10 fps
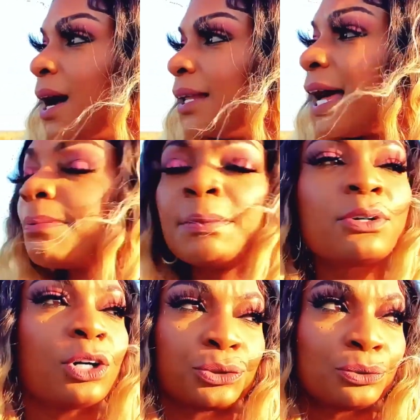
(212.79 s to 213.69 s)
A lot of people
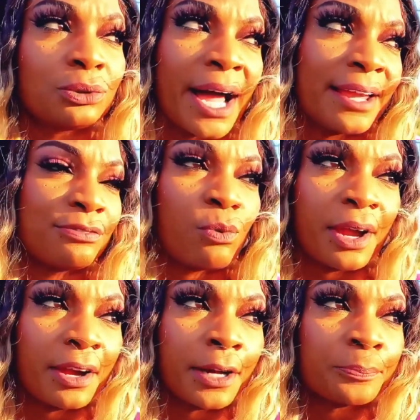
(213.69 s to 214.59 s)
go through life
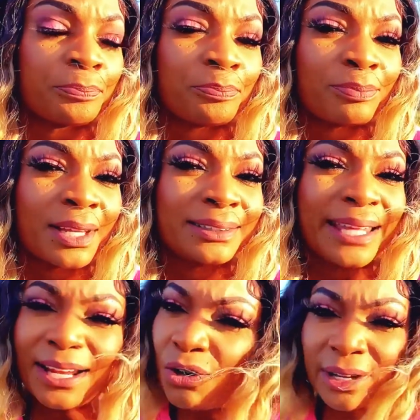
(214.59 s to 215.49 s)
where
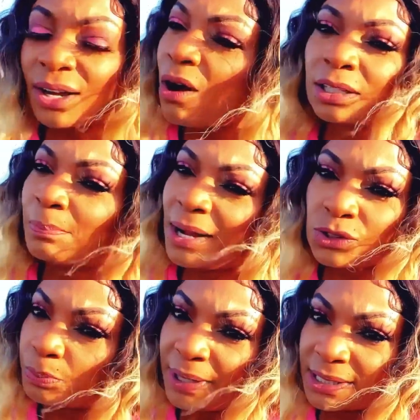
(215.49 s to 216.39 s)
they don't get all the
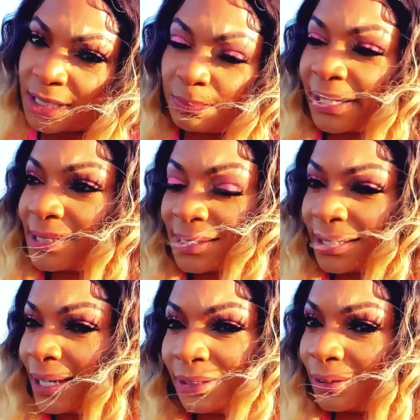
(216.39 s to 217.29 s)
puzzle pieces placed
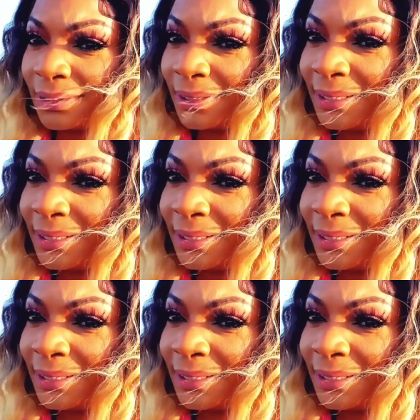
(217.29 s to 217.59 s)
together.